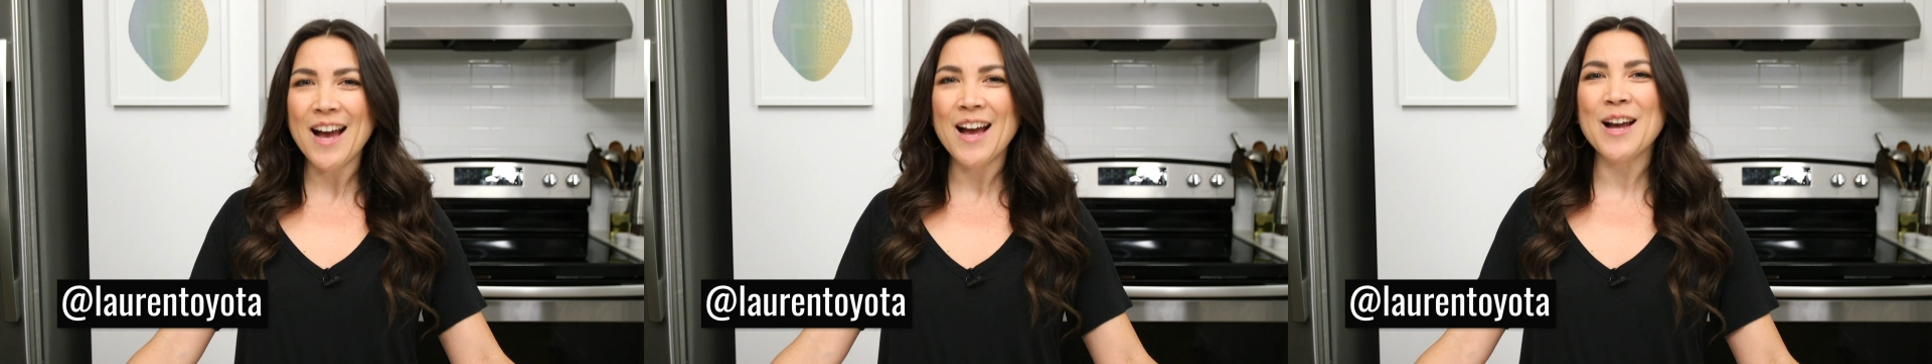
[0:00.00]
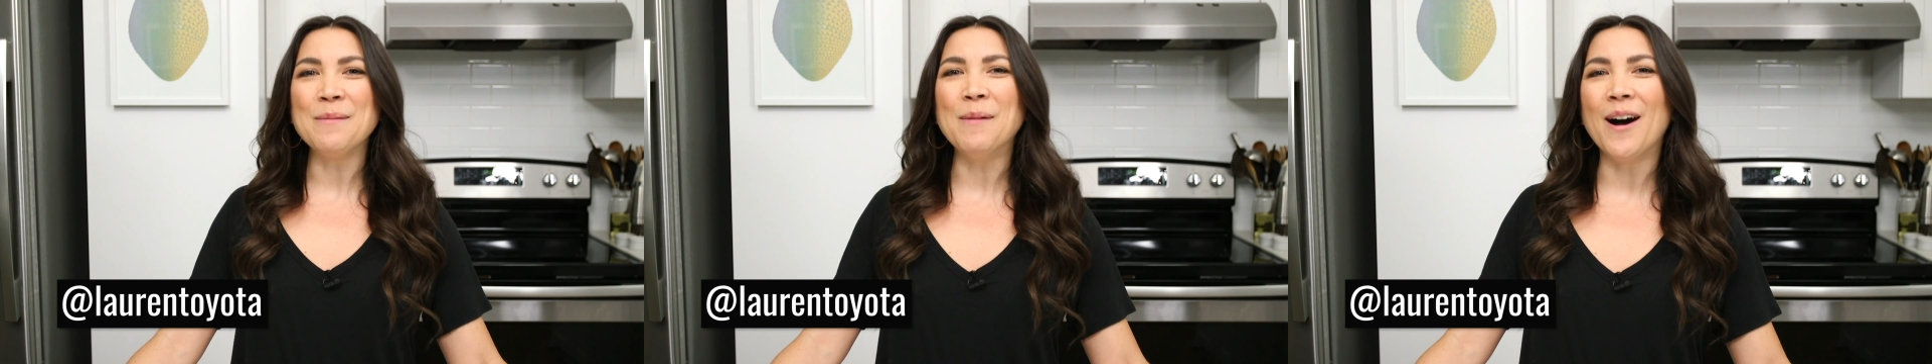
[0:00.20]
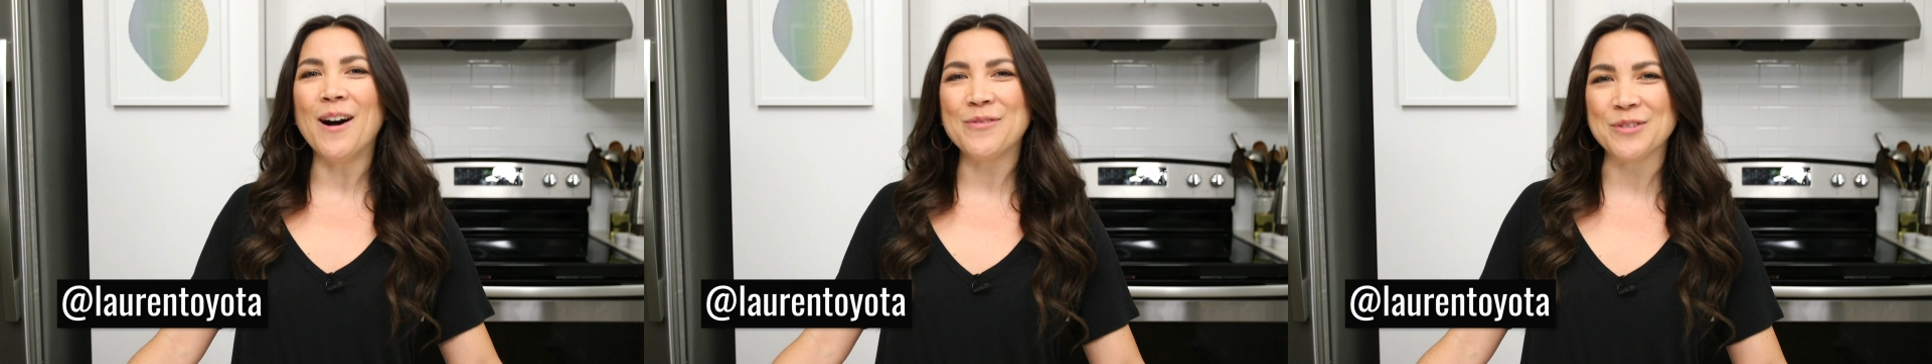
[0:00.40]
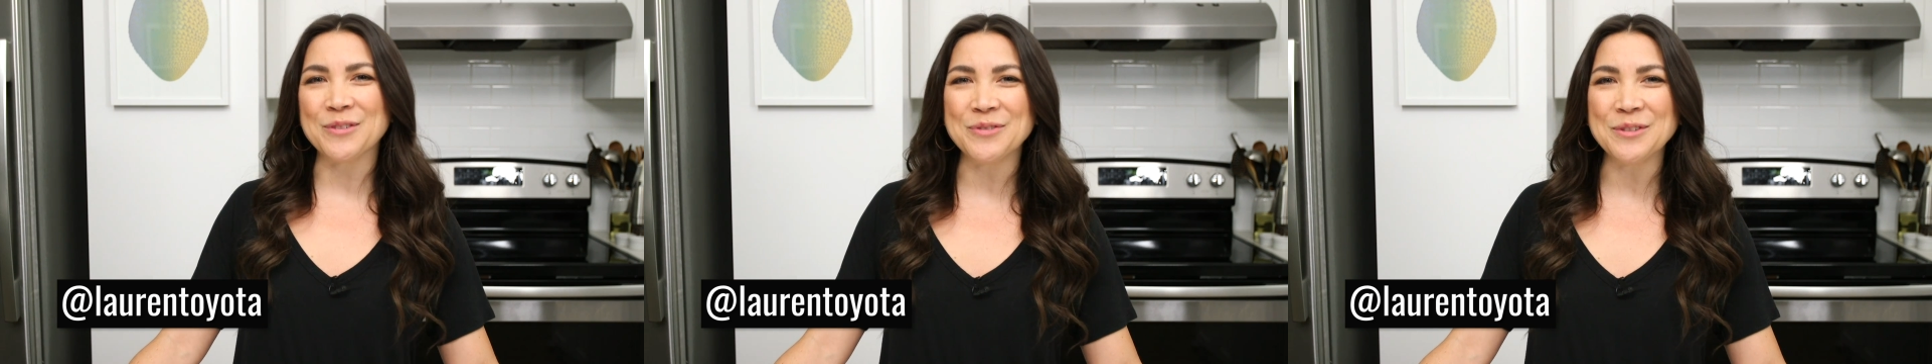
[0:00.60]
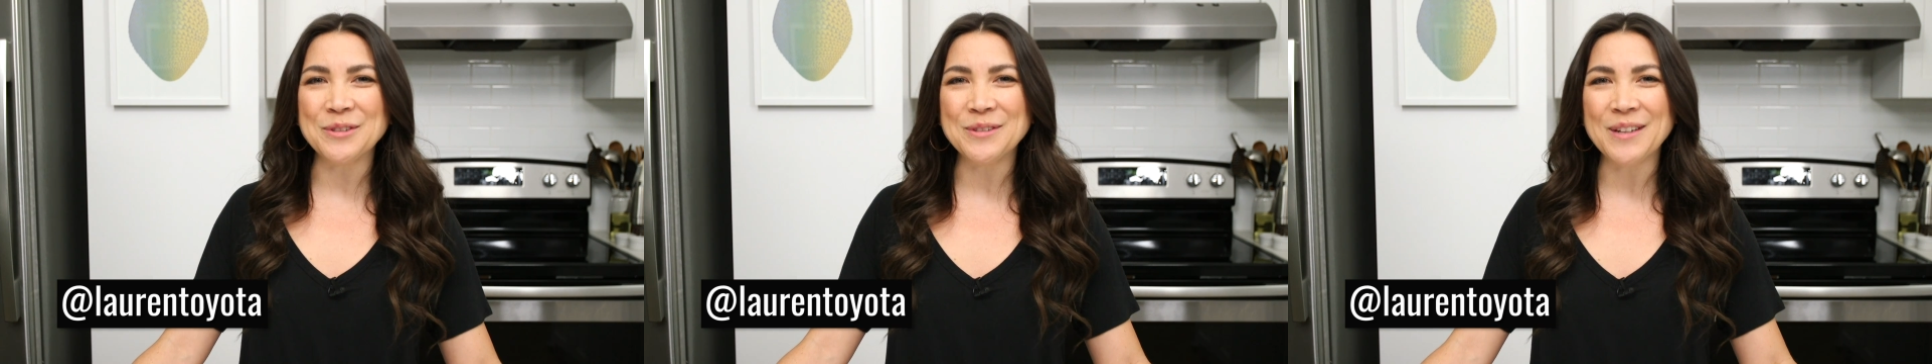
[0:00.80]
I'm hot for
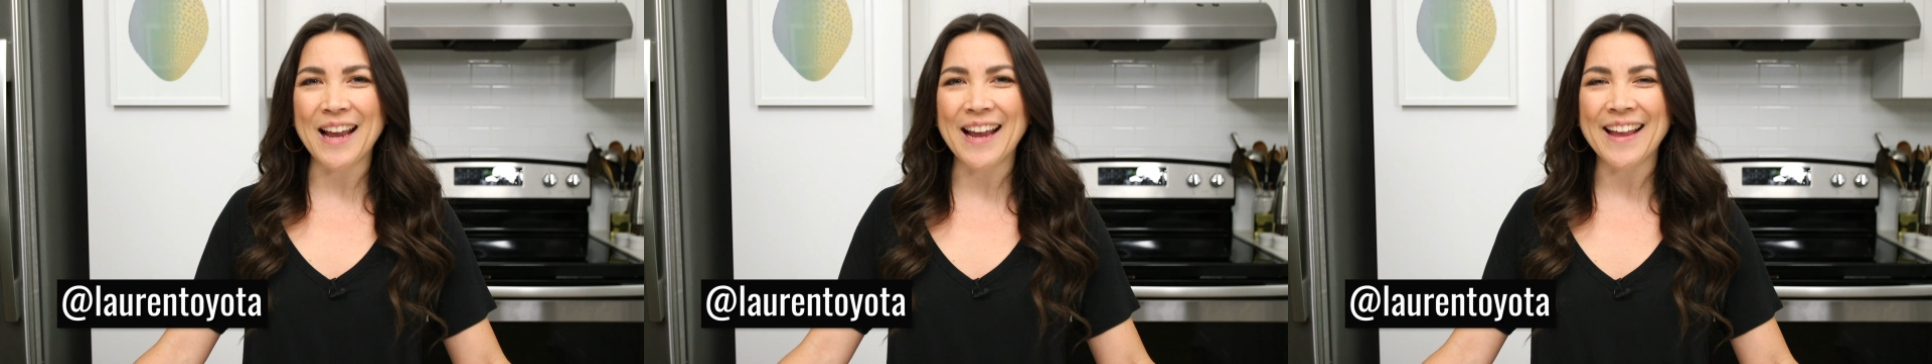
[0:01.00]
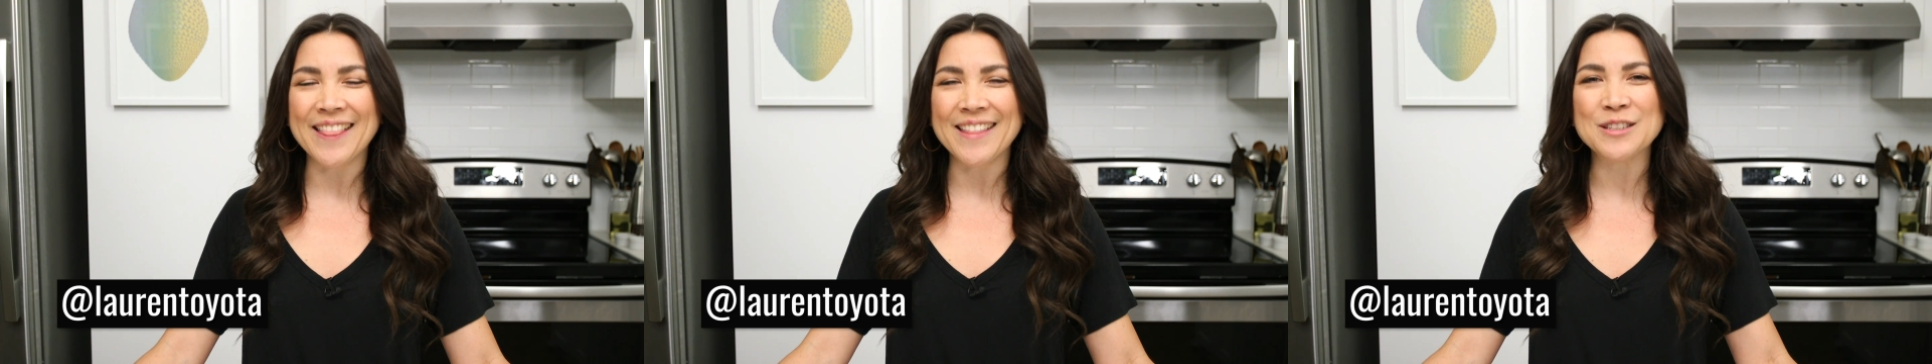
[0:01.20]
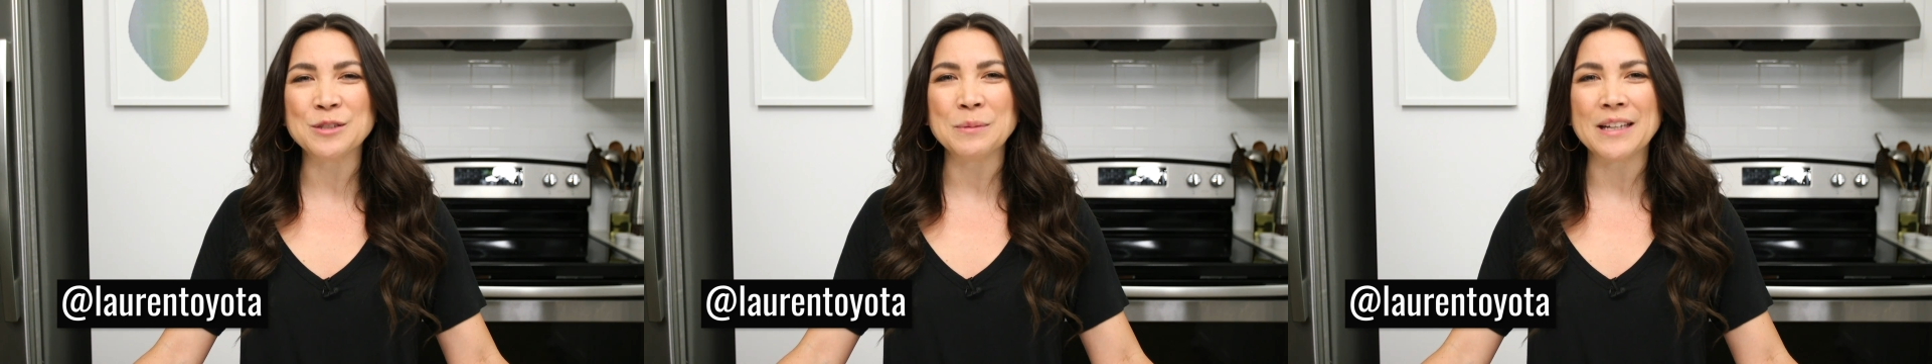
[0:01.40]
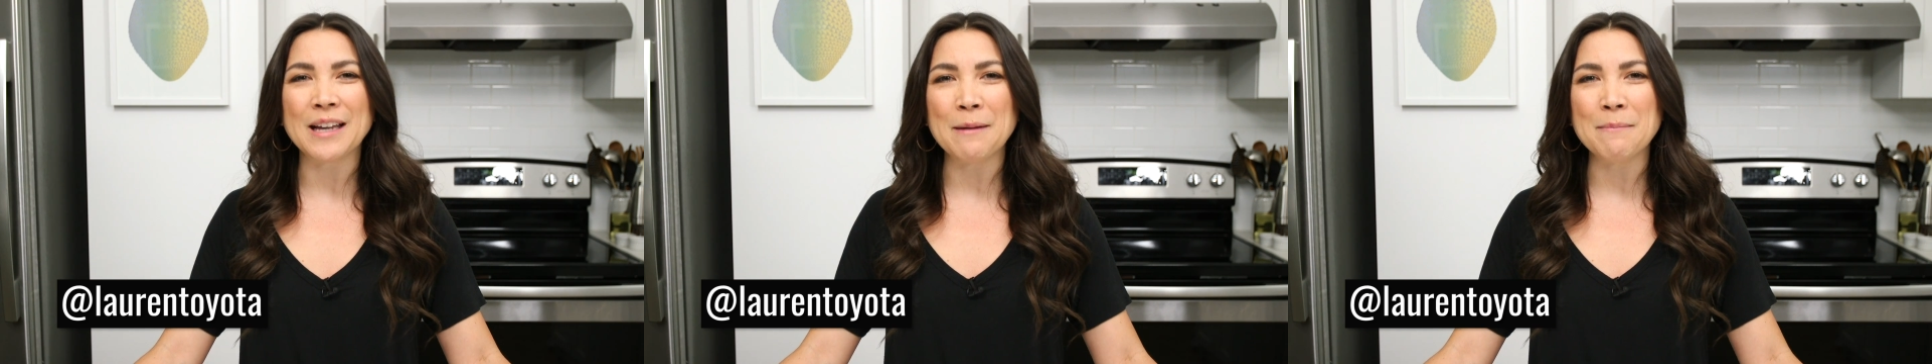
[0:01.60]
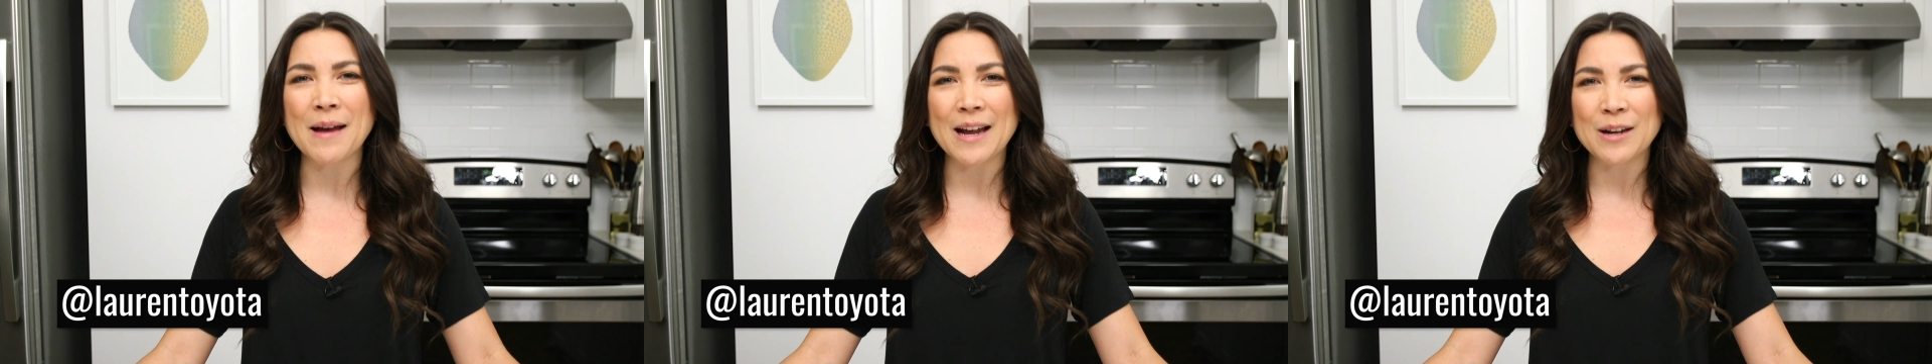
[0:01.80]
food, and this week
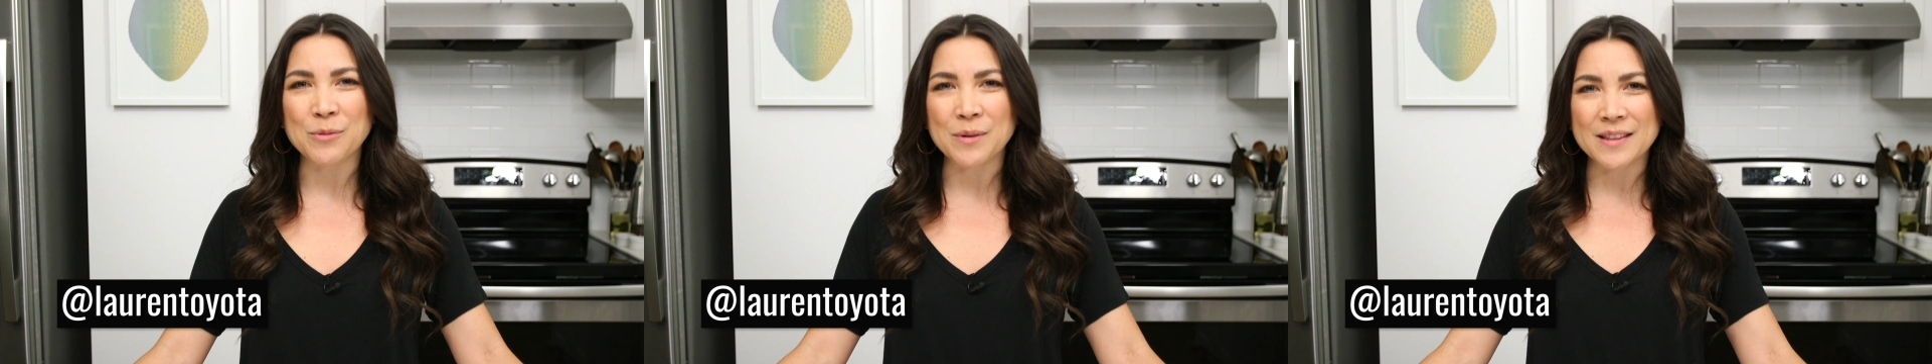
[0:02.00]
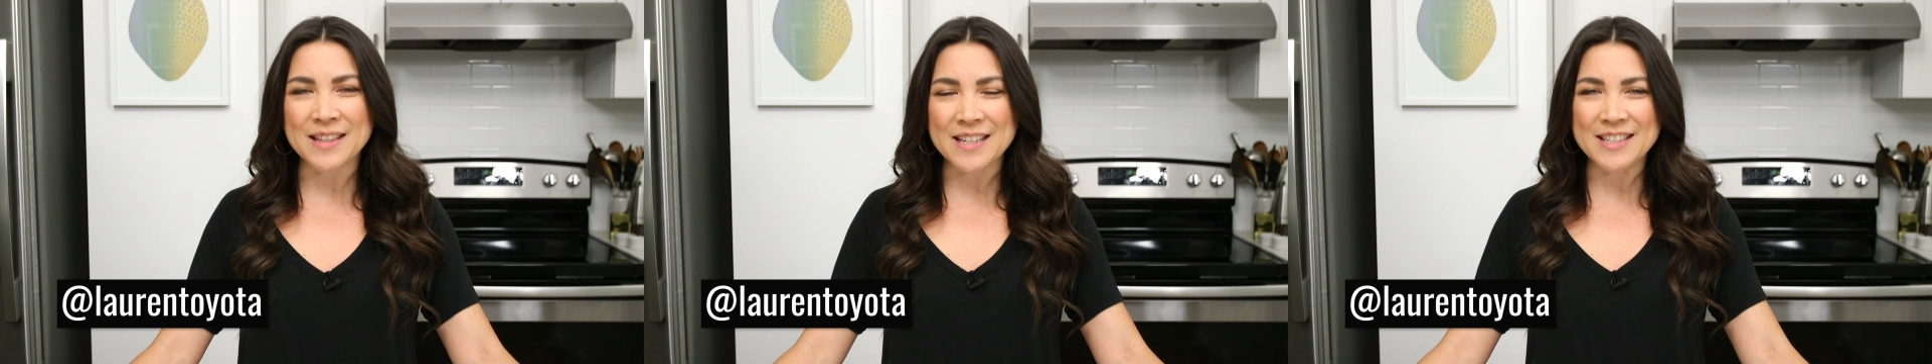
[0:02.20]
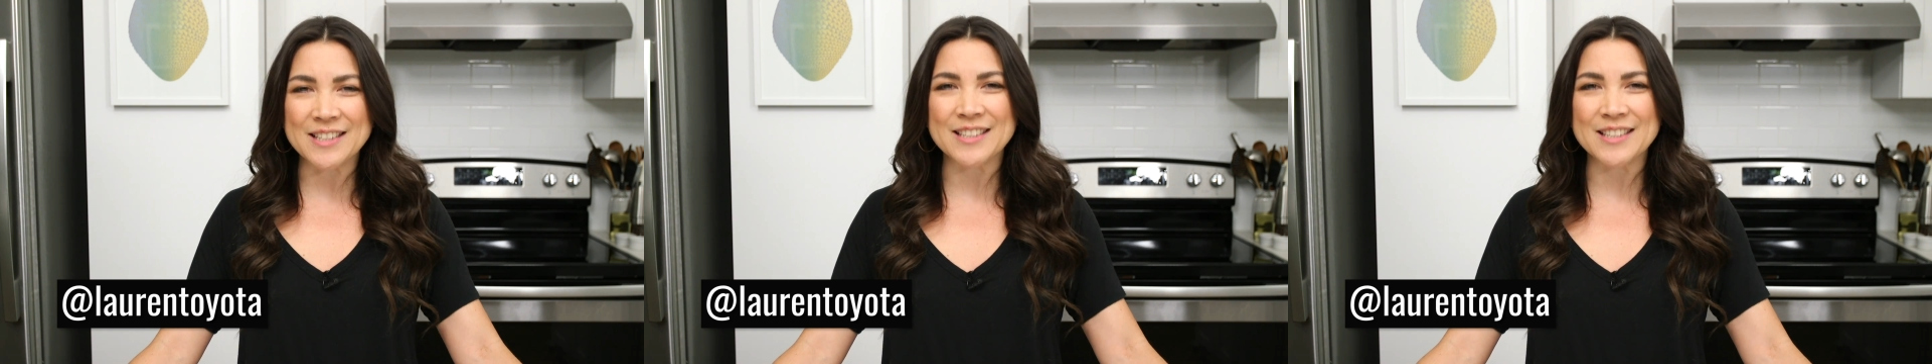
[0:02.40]
I'm back with the